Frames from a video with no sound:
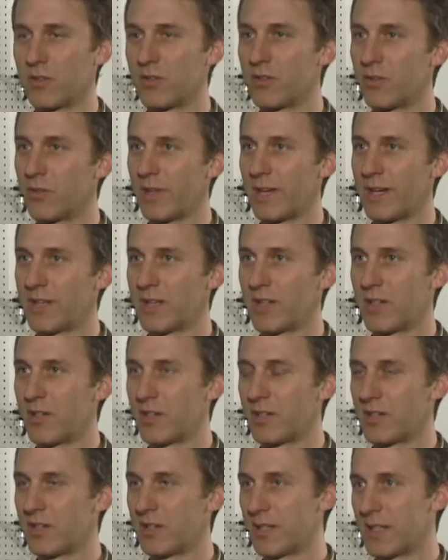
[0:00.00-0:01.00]
to do that
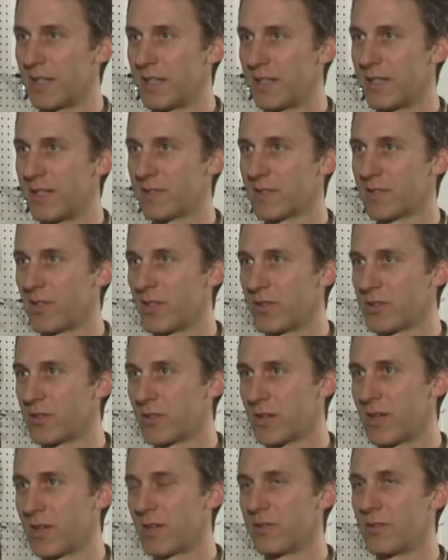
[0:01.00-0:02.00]
here, and that's also
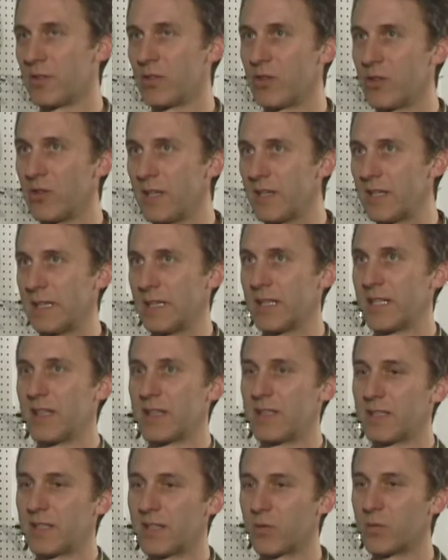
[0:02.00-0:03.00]
kind of a unique
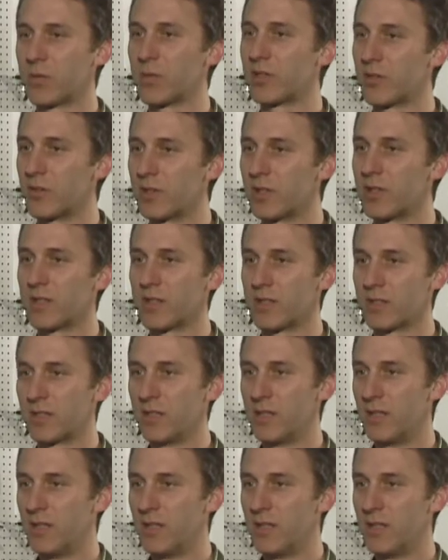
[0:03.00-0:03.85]
thing that we're doing that